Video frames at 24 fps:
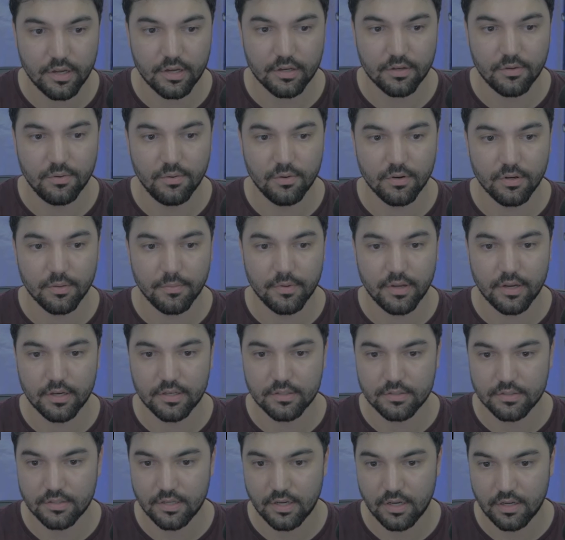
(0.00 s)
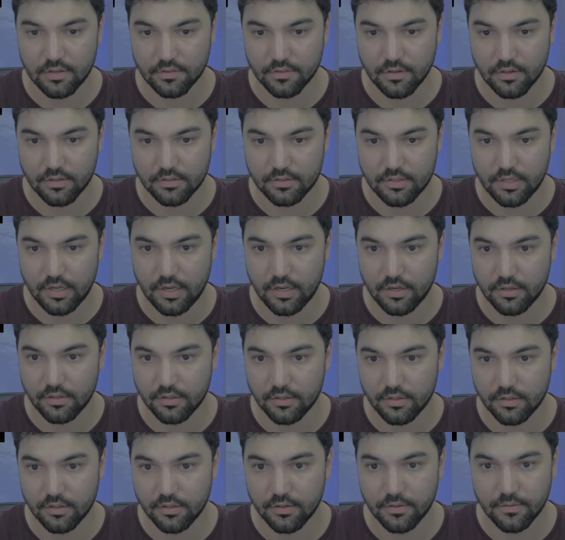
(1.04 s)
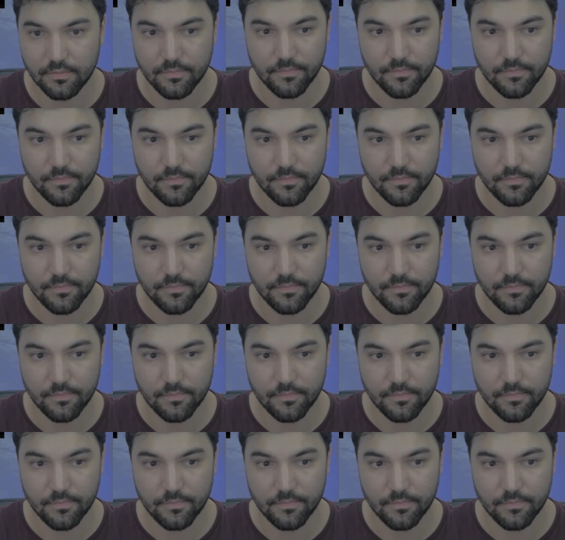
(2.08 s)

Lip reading: at quarterback is Tyrod Taylor.